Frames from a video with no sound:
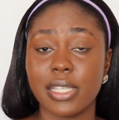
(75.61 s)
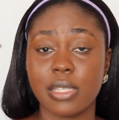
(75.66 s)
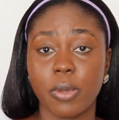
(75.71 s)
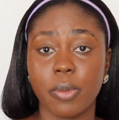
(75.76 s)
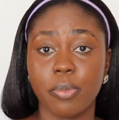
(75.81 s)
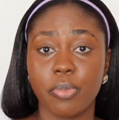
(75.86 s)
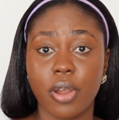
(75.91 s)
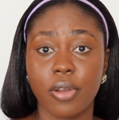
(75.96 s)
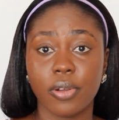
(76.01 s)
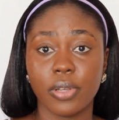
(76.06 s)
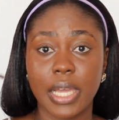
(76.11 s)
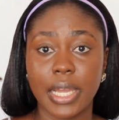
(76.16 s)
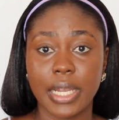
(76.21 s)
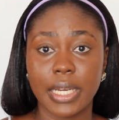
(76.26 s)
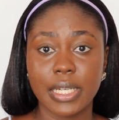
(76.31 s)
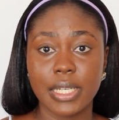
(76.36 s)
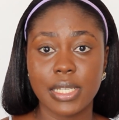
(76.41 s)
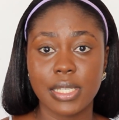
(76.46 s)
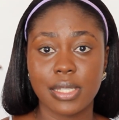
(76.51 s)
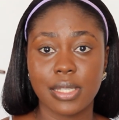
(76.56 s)
It's my brow
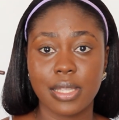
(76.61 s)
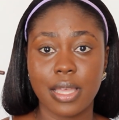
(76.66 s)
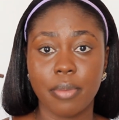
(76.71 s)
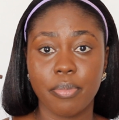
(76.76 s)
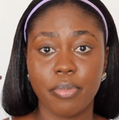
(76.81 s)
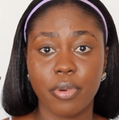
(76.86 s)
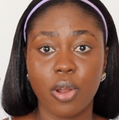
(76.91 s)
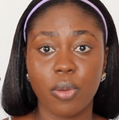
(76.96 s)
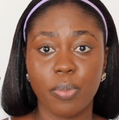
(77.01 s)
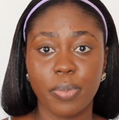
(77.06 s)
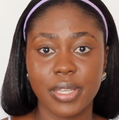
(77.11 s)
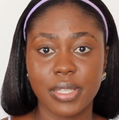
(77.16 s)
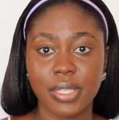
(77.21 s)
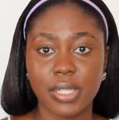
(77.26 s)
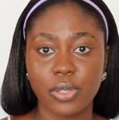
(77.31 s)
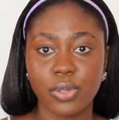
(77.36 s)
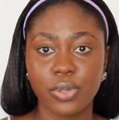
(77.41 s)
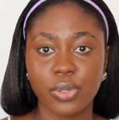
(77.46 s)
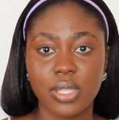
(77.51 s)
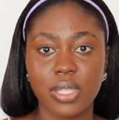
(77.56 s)
liners. They are brow
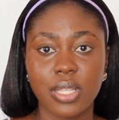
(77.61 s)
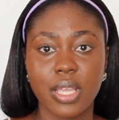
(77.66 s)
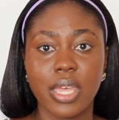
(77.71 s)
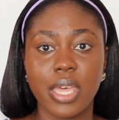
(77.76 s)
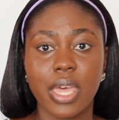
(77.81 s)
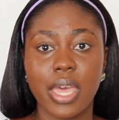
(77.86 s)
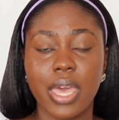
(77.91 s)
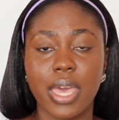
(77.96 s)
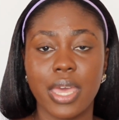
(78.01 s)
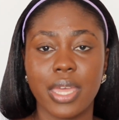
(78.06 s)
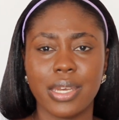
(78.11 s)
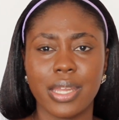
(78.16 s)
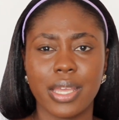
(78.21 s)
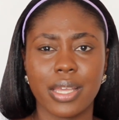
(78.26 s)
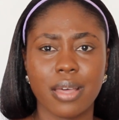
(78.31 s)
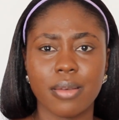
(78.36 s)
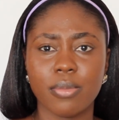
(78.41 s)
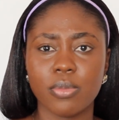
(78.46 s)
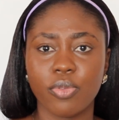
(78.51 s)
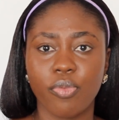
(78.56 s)
pencils and
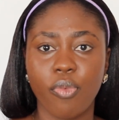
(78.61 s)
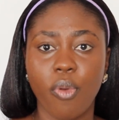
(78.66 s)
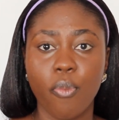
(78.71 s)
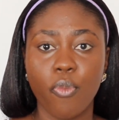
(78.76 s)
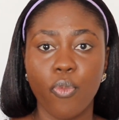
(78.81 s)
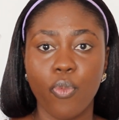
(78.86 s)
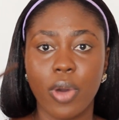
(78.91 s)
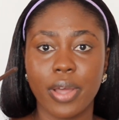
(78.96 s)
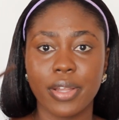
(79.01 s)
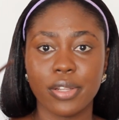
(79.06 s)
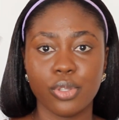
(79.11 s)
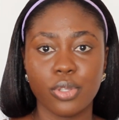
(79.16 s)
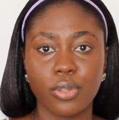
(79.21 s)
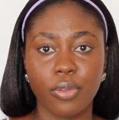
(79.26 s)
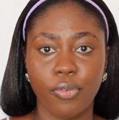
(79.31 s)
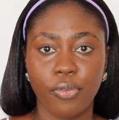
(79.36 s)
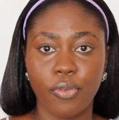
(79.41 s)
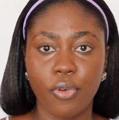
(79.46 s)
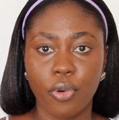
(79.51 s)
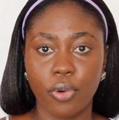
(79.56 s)
it comes from 1
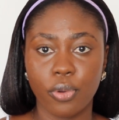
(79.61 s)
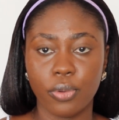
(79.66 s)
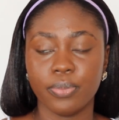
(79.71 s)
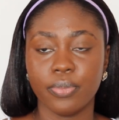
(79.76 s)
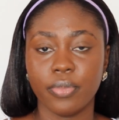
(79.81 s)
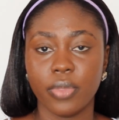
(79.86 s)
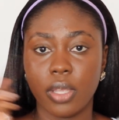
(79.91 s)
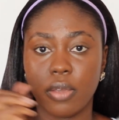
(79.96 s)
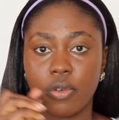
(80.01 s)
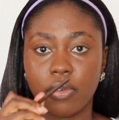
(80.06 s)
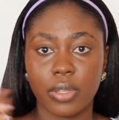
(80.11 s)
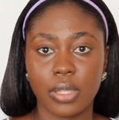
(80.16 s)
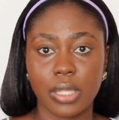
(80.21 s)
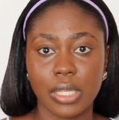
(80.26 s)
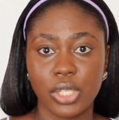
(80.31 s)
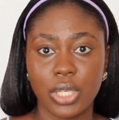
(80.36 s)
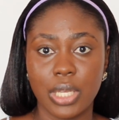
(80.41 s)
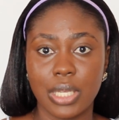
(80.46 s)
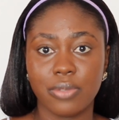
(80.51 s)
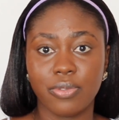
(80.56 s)
to 4 for
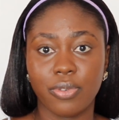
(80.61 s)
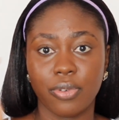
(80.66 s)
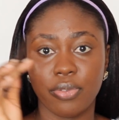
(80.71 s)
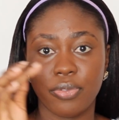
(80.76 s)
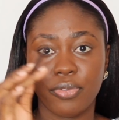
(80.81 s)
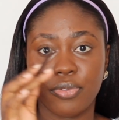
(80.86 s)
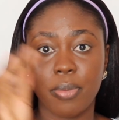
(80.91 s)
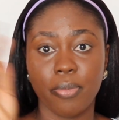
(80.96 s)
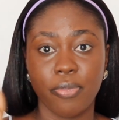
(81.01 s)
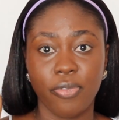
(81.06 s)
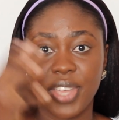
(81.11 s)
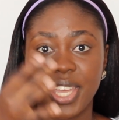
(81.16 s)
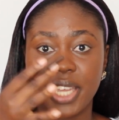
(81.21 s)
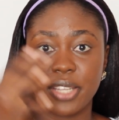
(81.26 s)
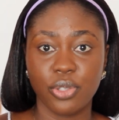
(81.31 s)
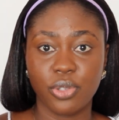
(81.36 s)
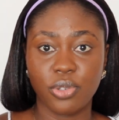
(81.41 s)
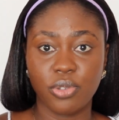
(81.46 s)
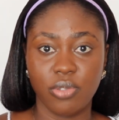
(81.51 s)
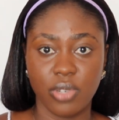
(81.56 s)
the shades, from
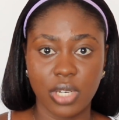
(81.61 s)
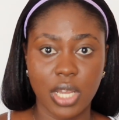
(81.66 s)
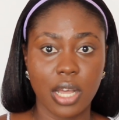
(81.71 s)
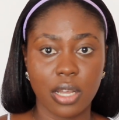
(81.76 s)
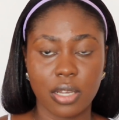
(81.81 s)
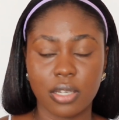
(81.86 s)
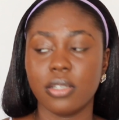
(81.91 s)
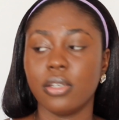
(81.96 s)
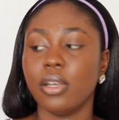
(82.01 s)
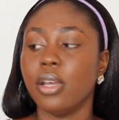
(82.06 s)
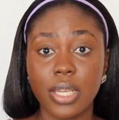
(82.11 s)
fair to dark.